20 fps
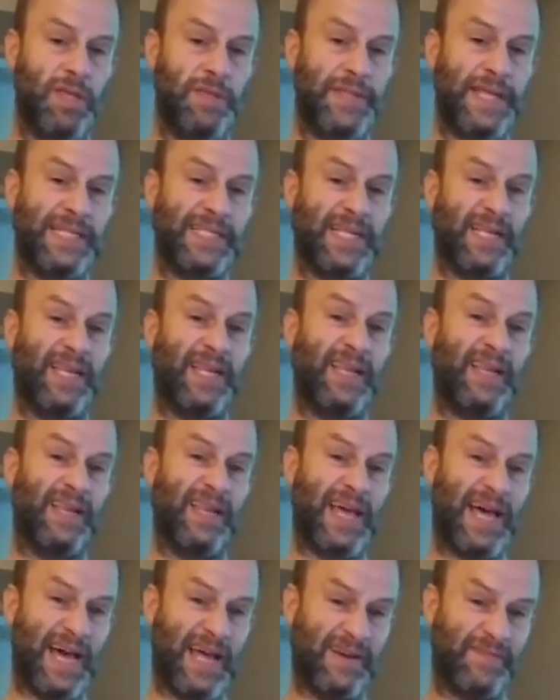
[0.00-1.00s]
That's a
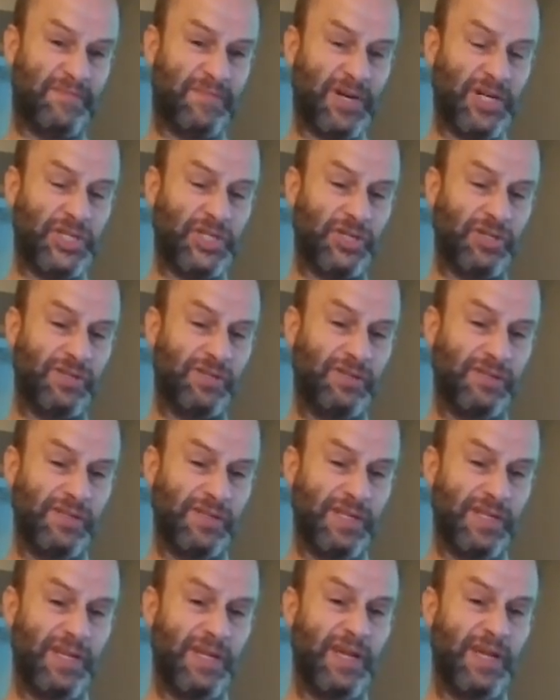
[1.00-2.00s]
lot of pressure.
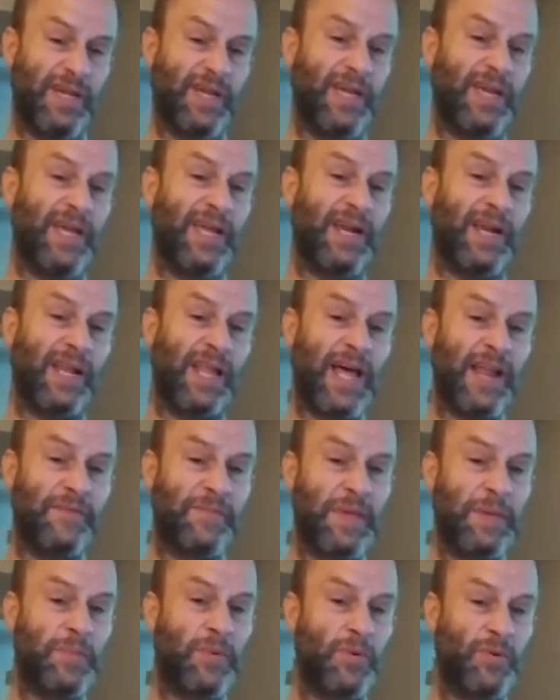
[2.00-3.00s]
And a lot of
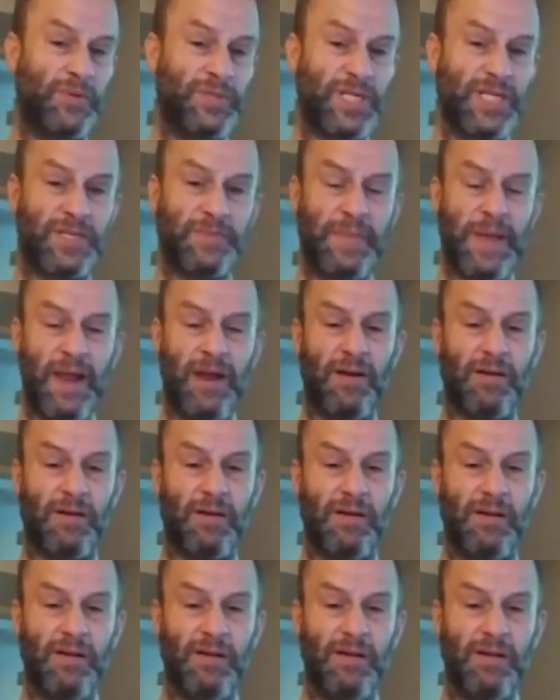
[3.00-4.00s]
people will despair.
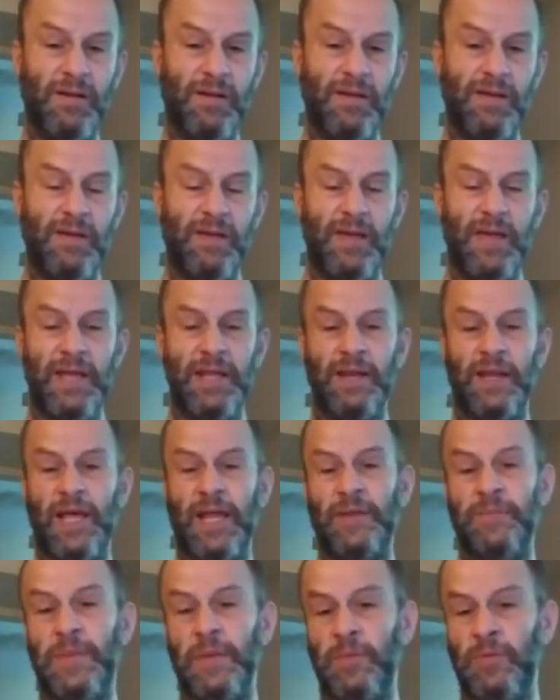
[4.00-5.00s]
And a
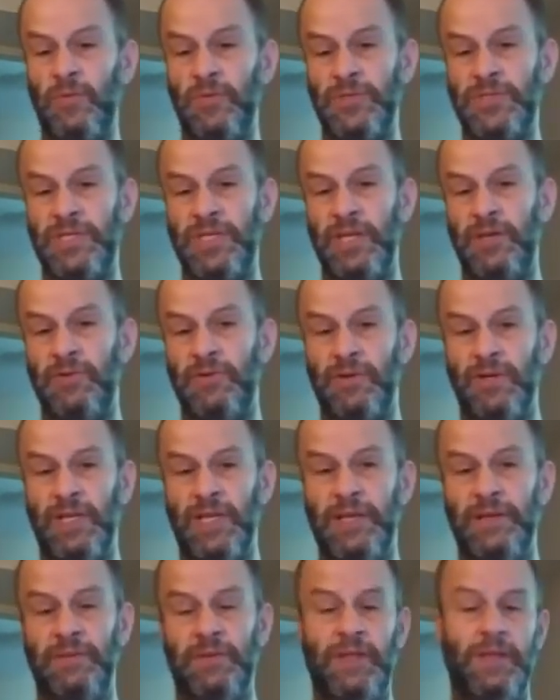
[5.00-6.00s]
lot of people will
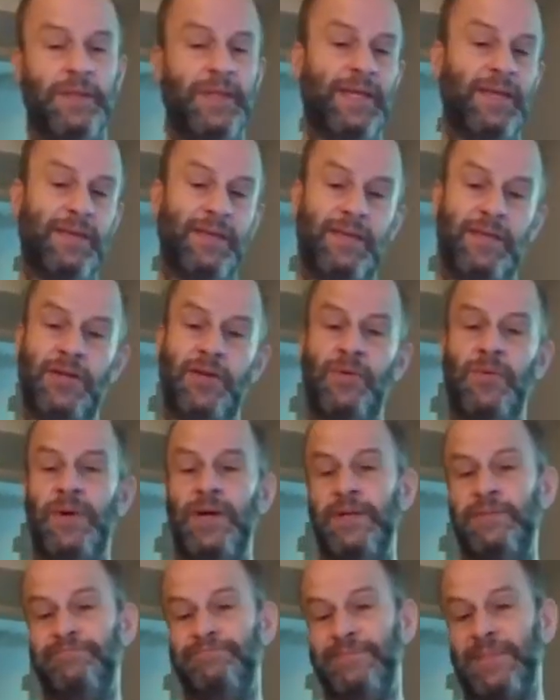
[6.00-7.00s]
secretly, well, like, you know
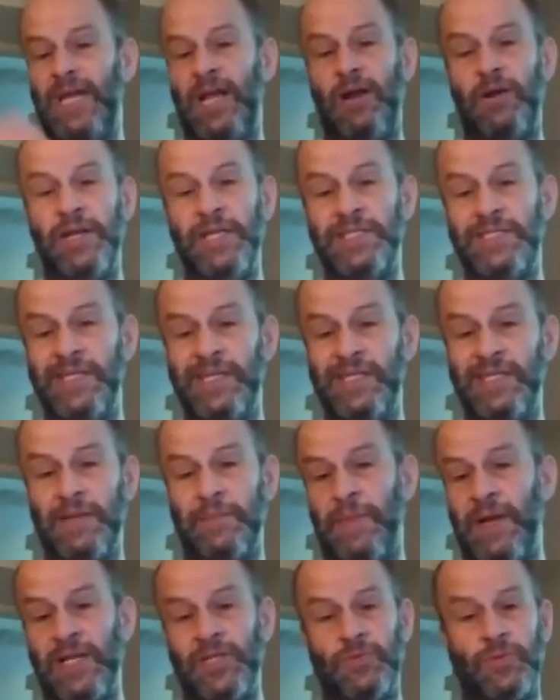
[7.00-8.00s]
what? I already sinned. I
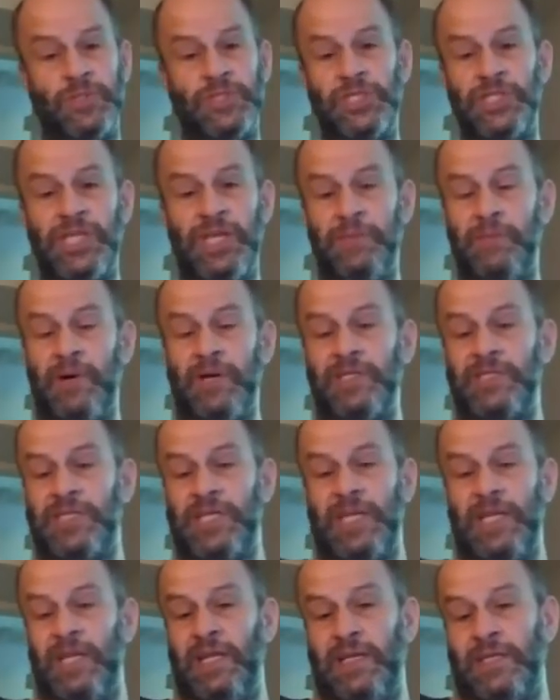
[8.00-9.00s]
might as well just keep on
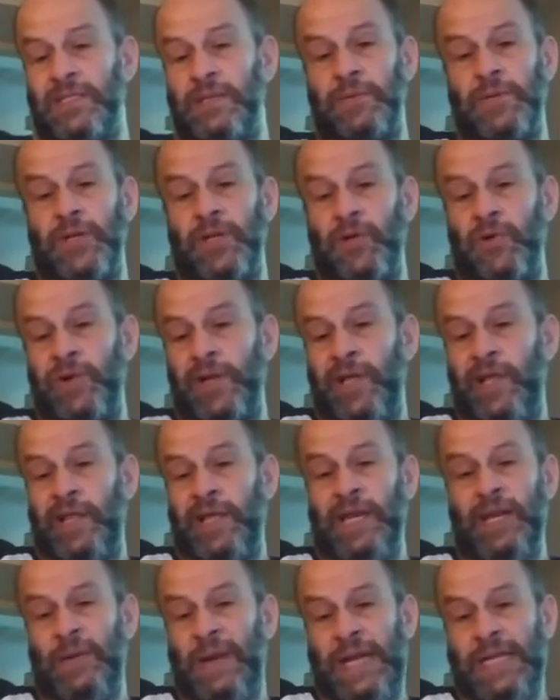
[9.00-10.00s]
sinning because I'm going to go to hell
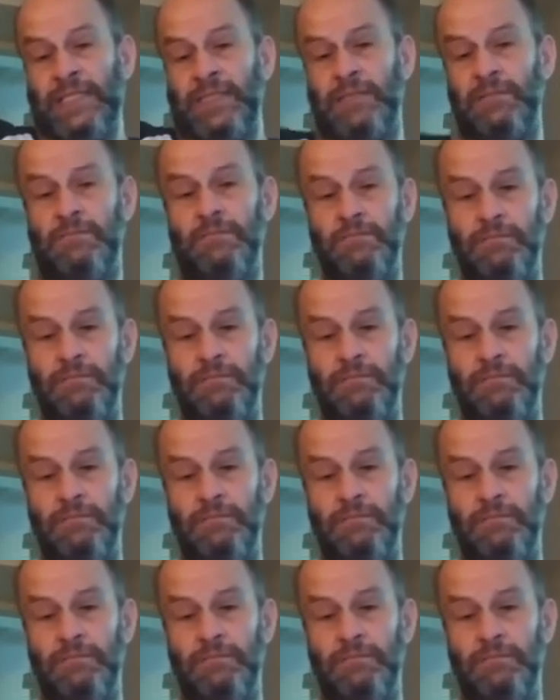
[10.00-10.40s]
anyways.